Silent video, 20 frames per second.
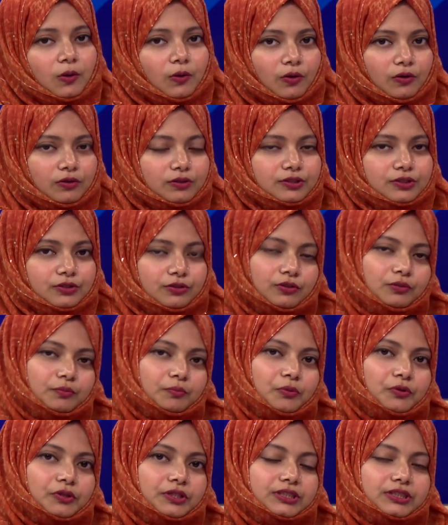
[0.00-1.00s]
Also,
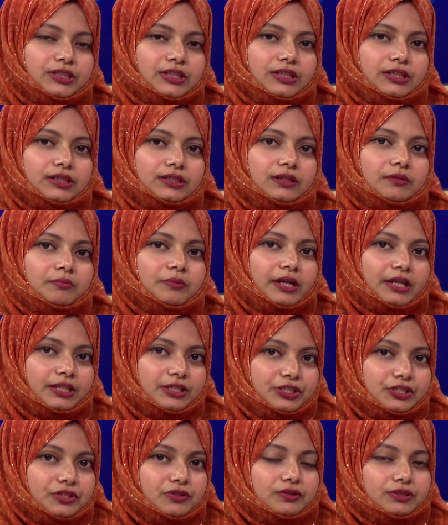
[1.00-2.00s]
protectionism
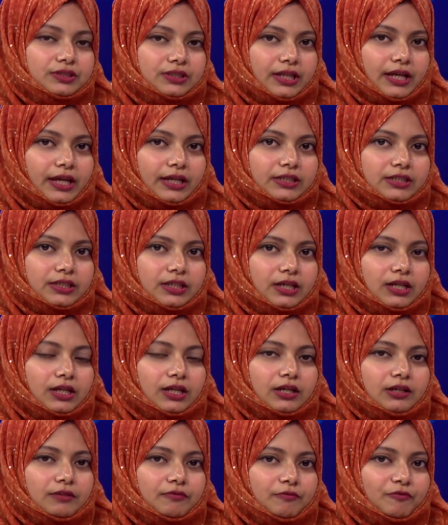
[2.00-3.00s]
ensures that
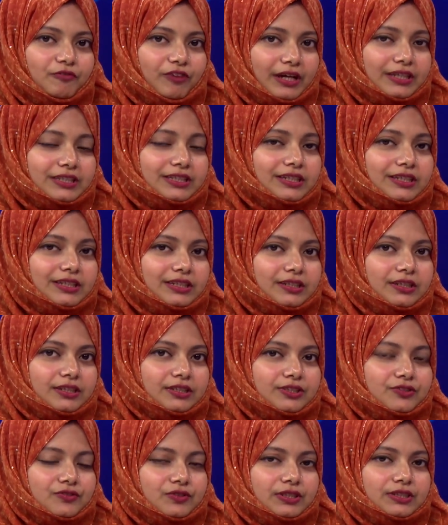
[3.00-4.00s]
vital
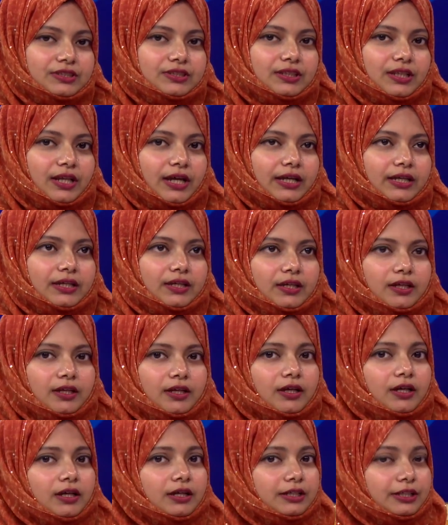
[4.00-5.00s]
industries like
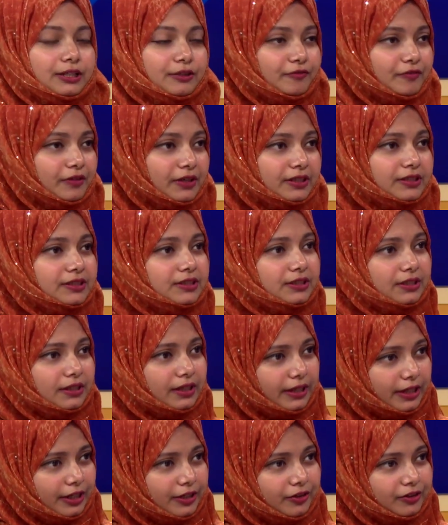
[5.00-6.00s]
defense,
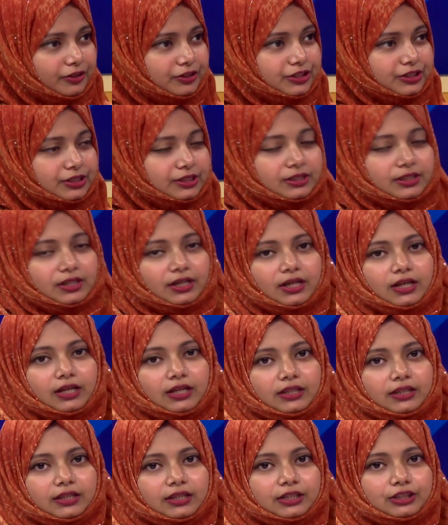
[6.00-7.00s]
energy,
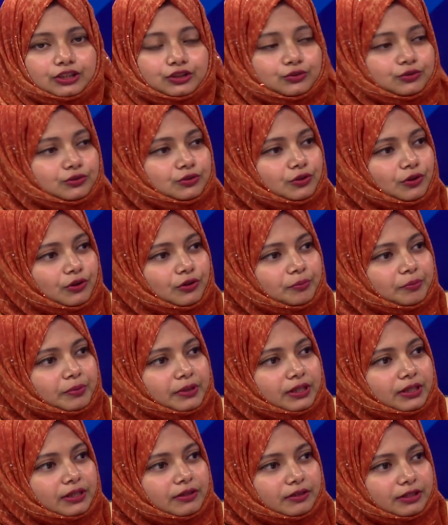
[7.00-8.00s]
it should not
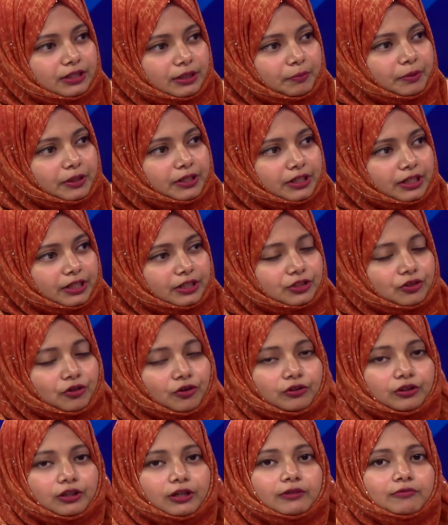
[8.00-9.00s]
be dependent
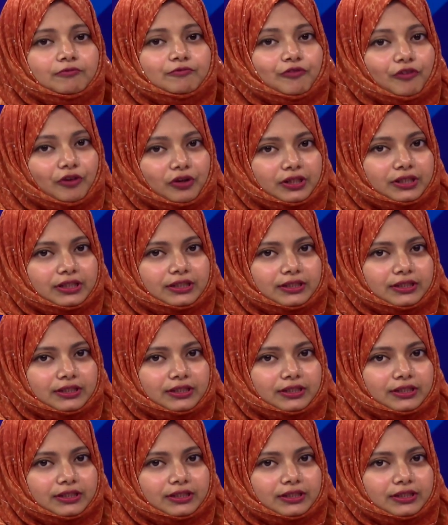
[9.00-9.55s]
on the foreign